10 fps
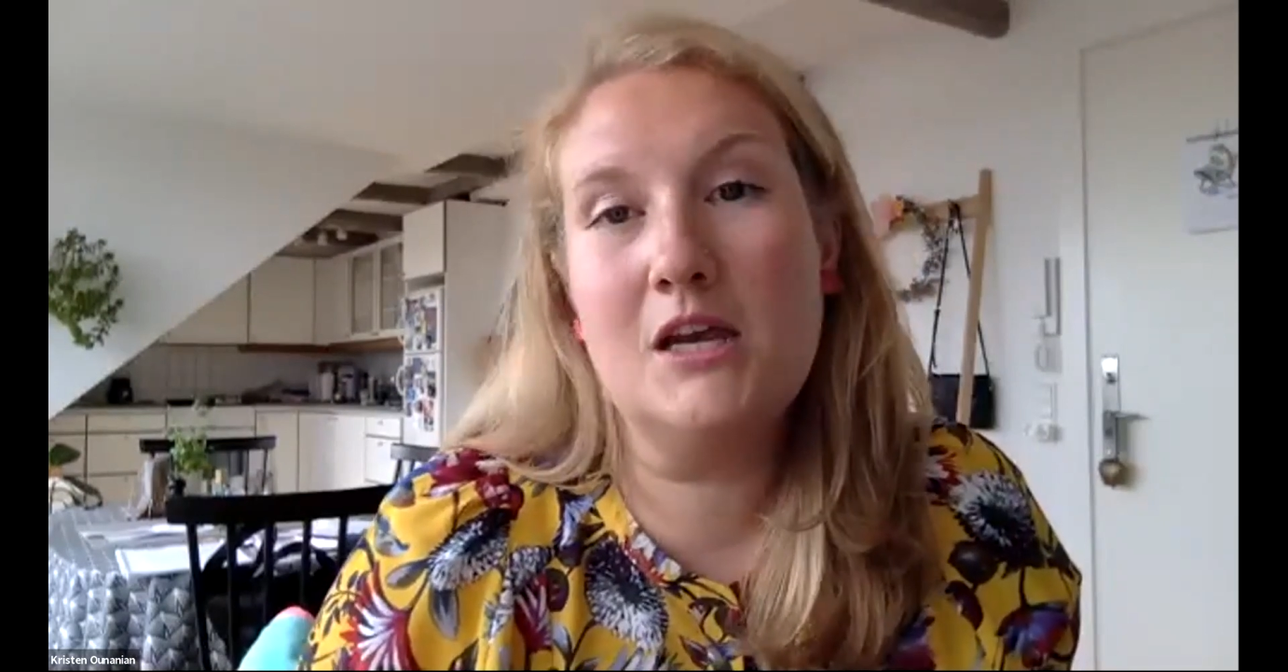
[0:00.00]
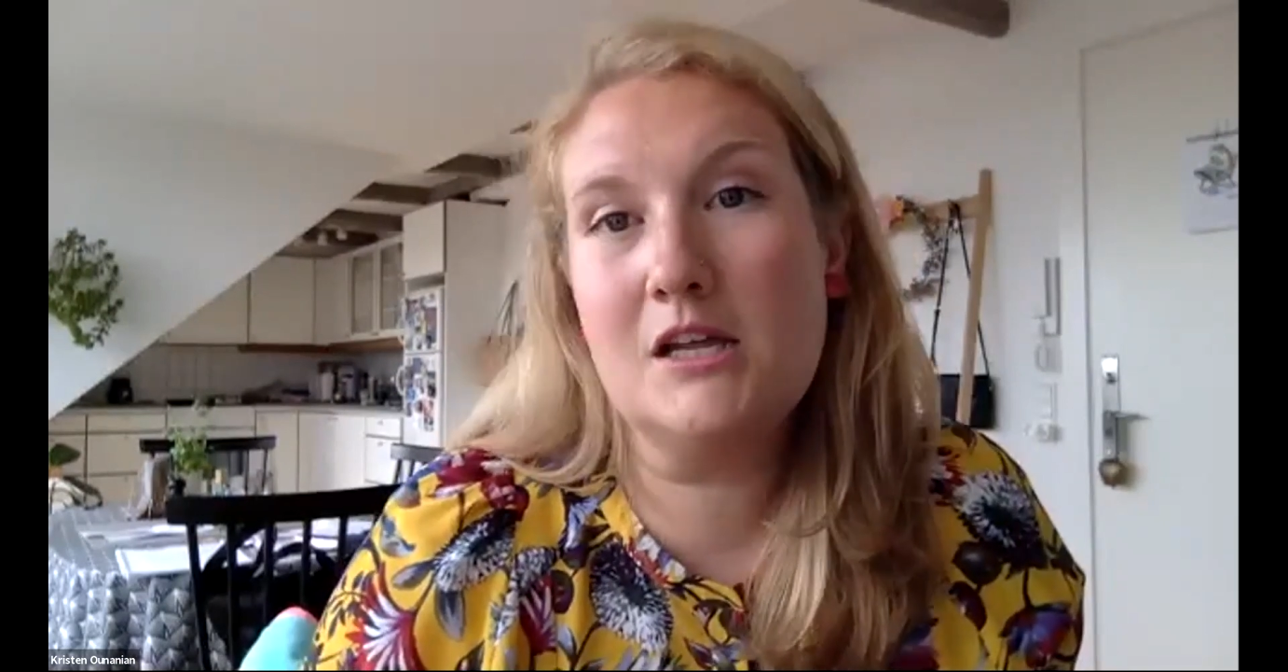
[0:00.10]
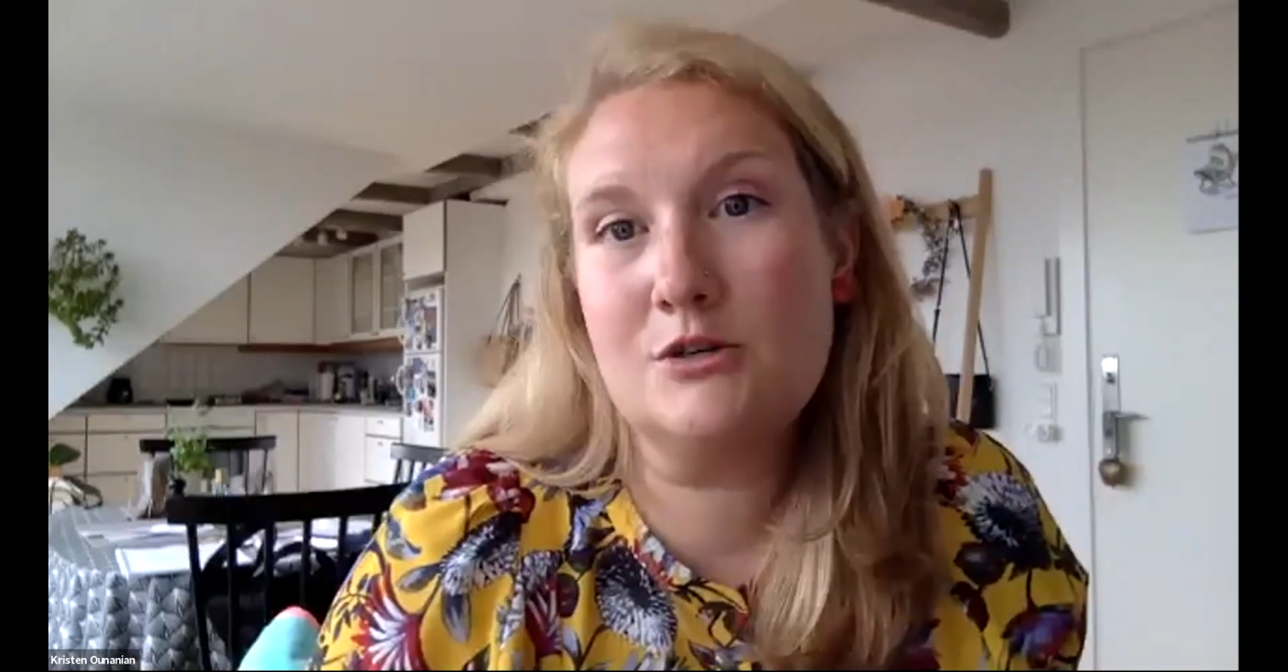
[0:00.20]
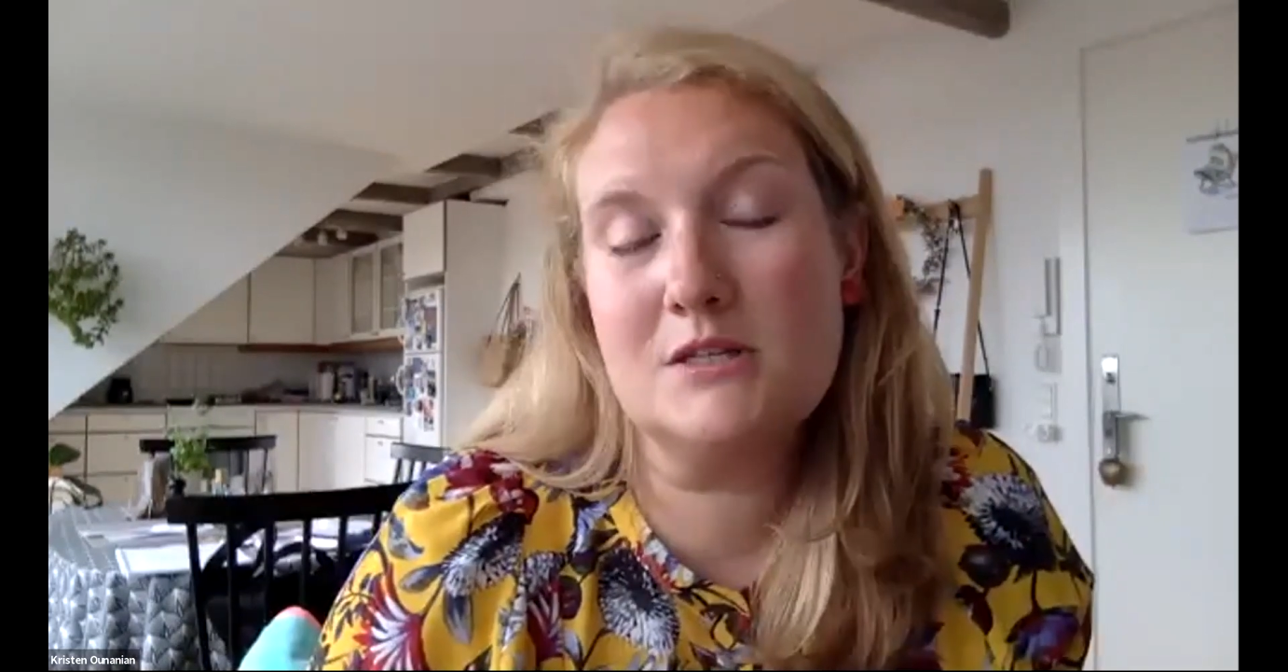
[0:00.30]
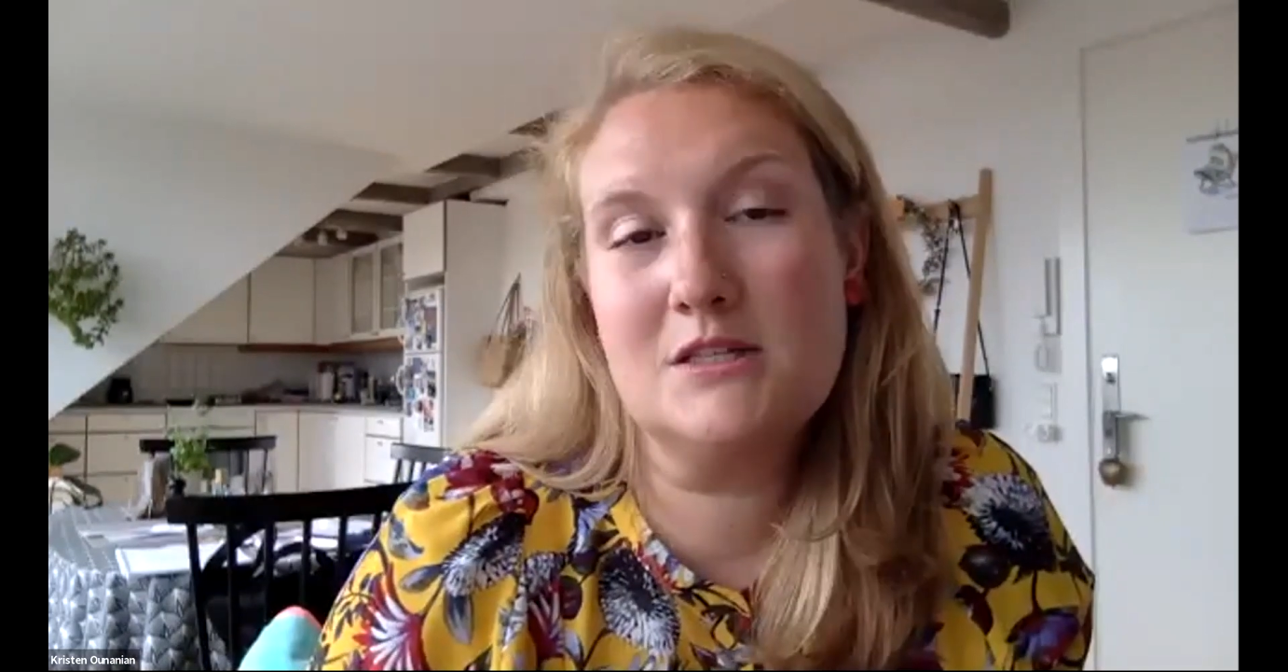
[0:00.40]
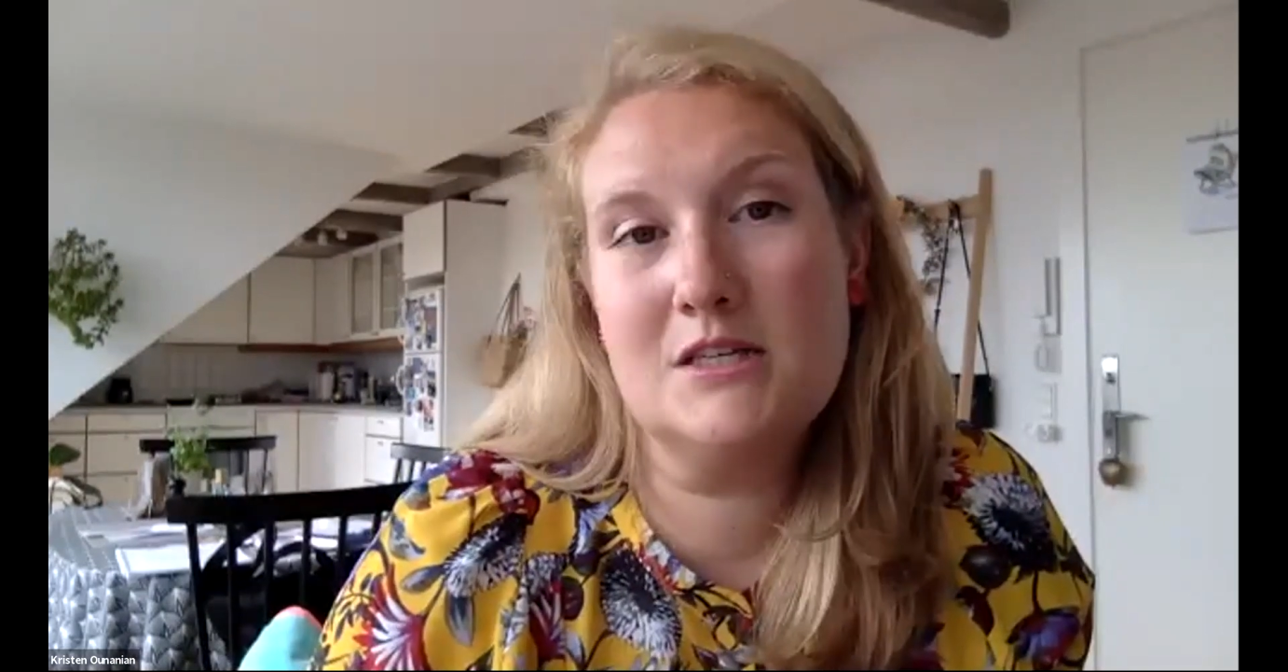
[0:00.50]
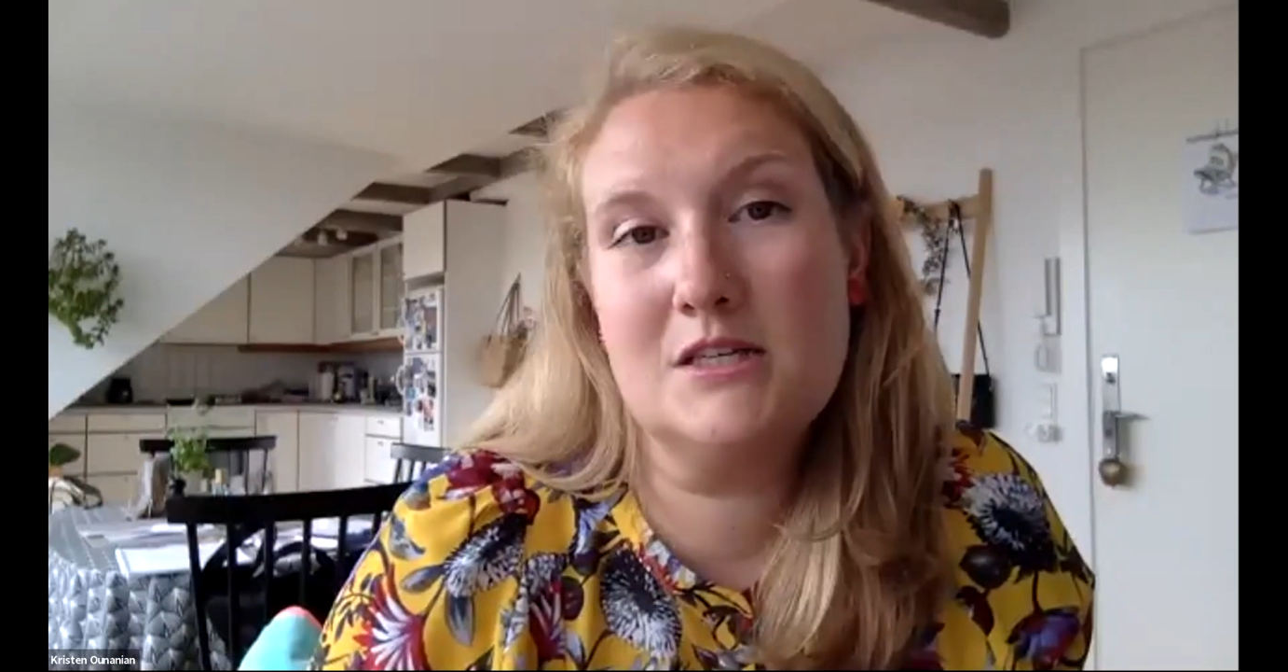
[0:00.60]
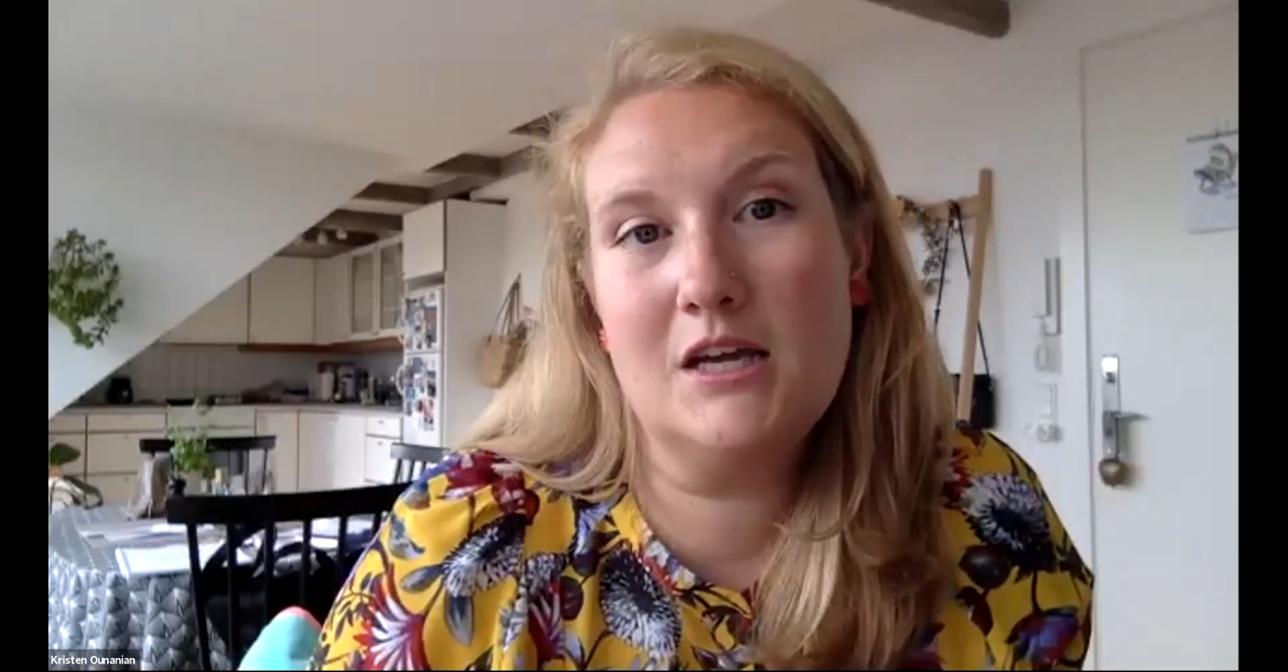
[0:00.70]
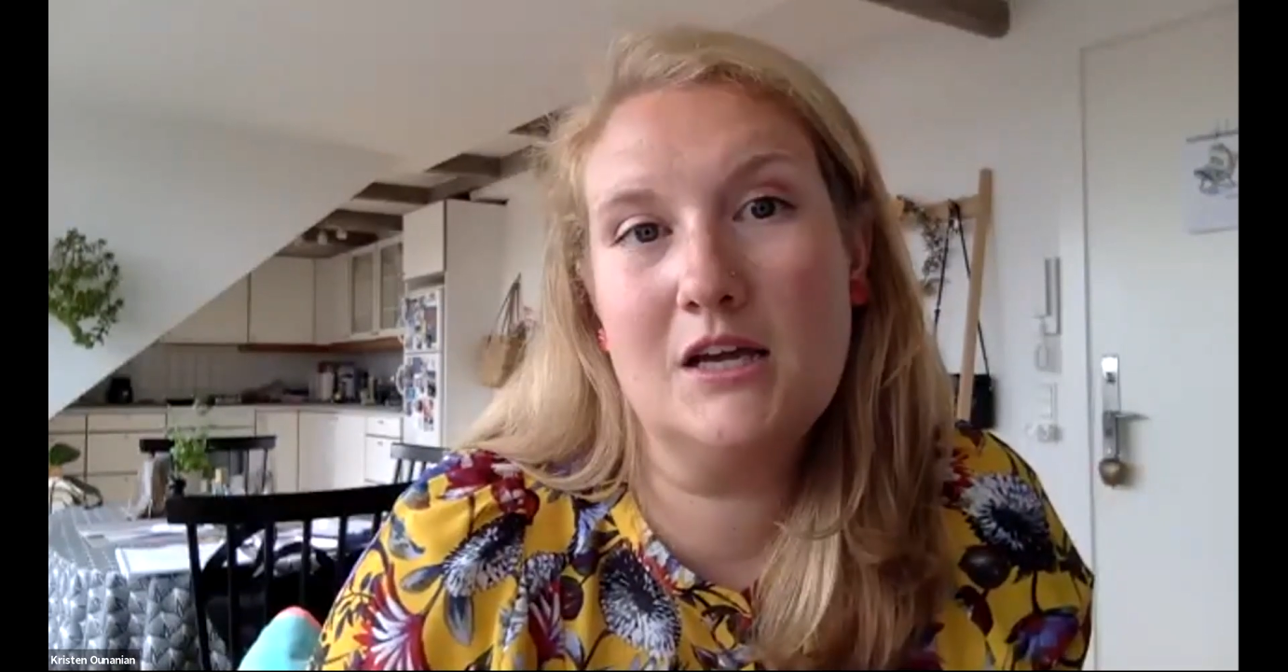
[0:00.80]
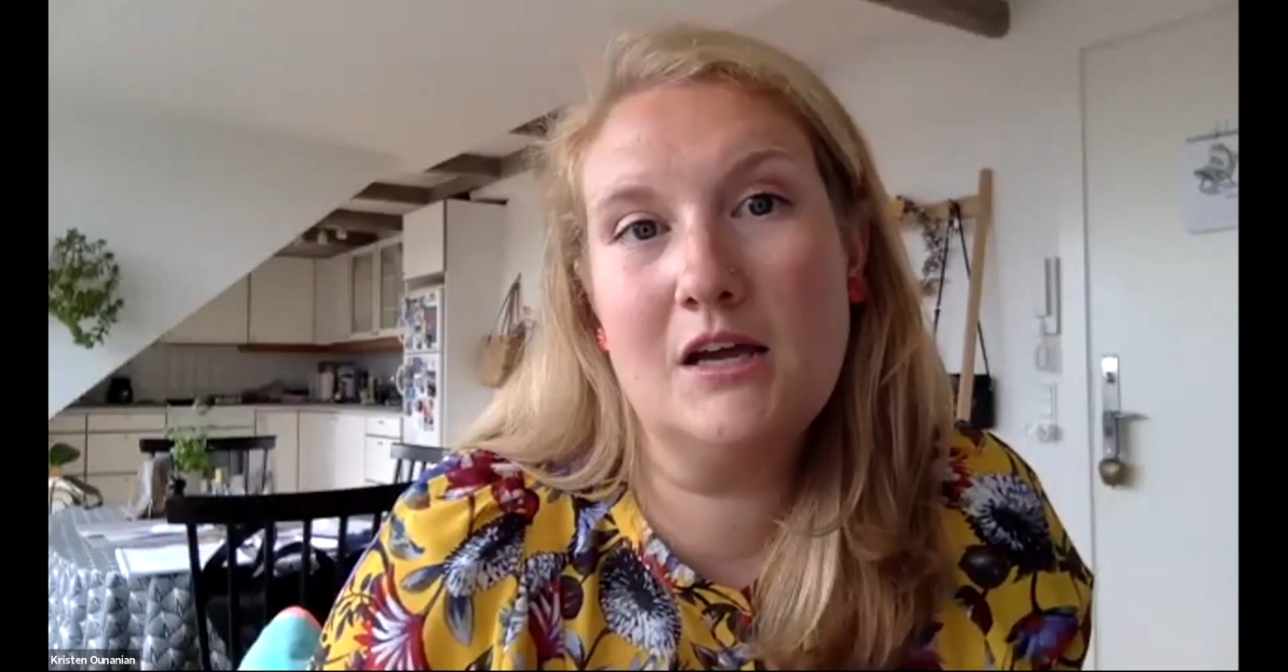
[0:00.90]

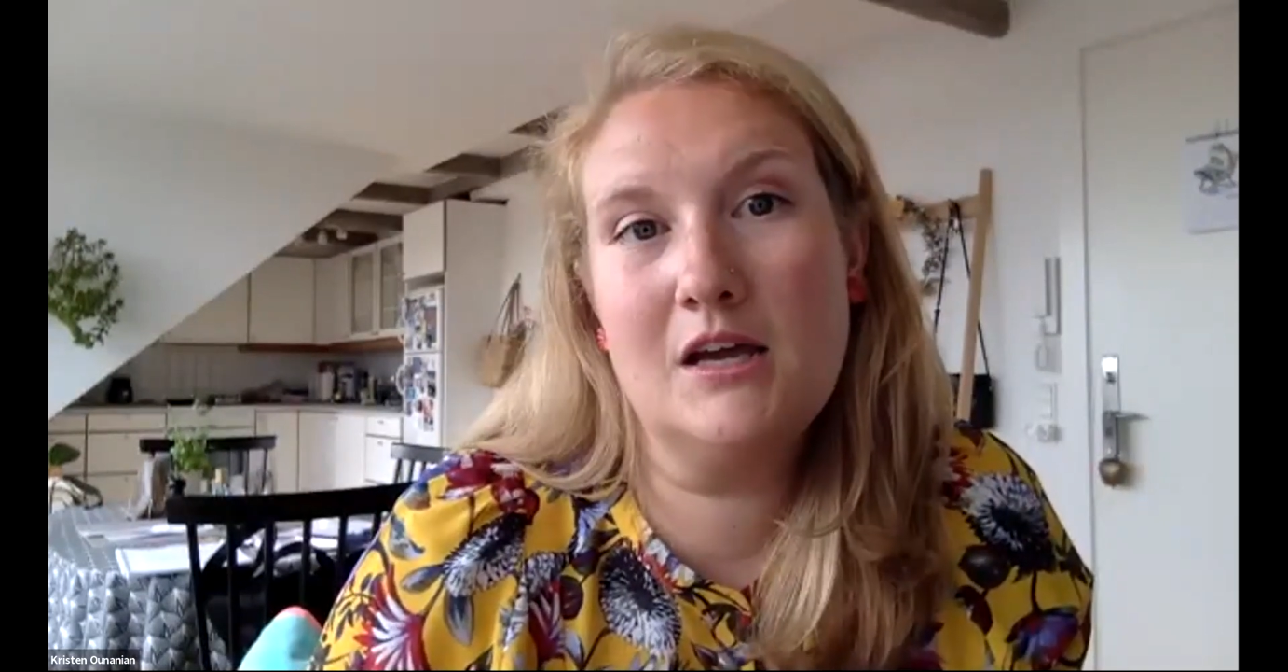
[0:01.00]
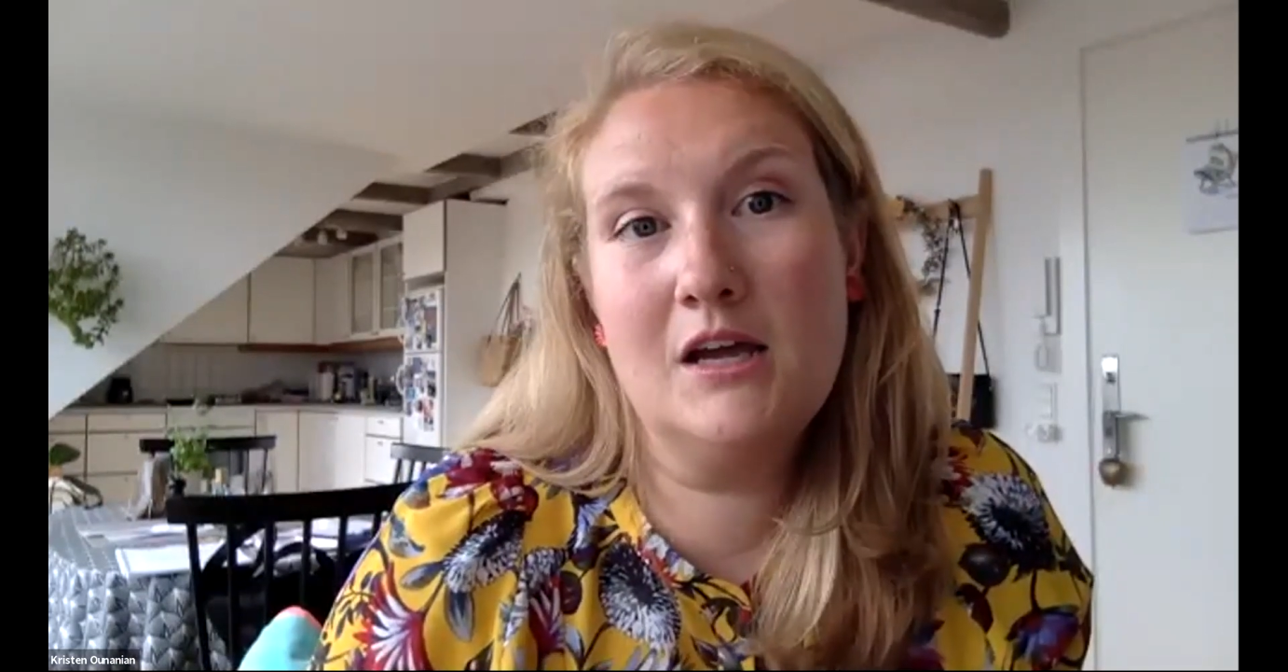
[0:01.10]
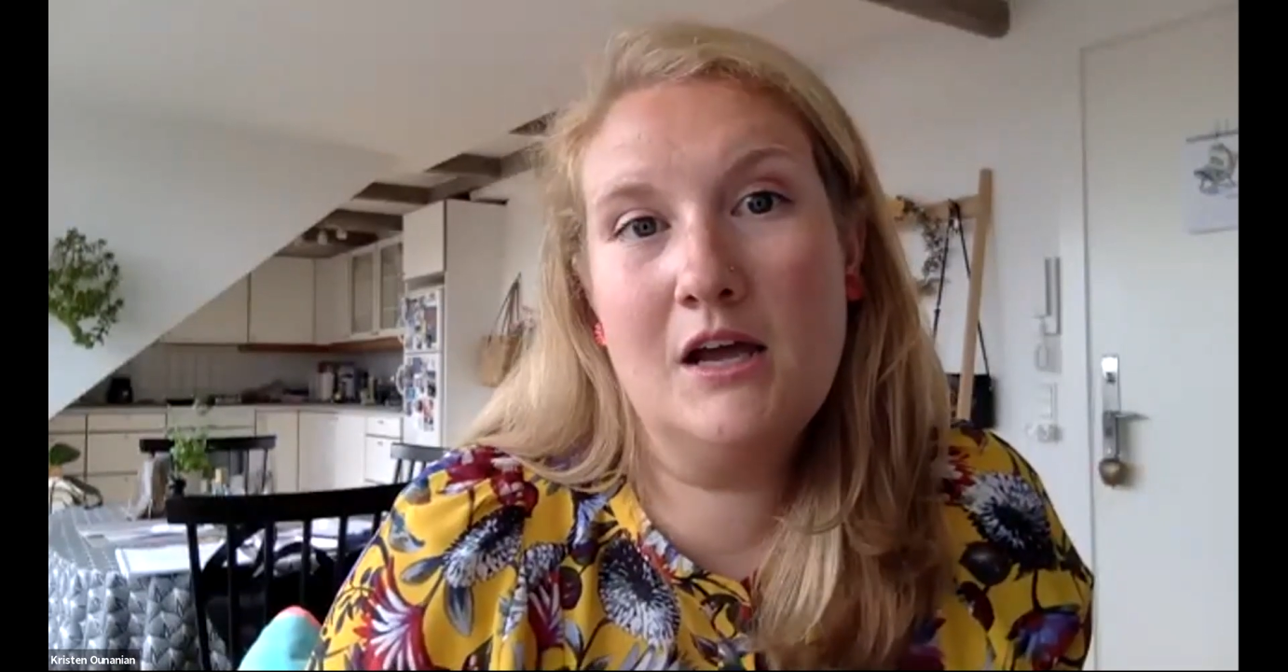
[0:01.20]
interesting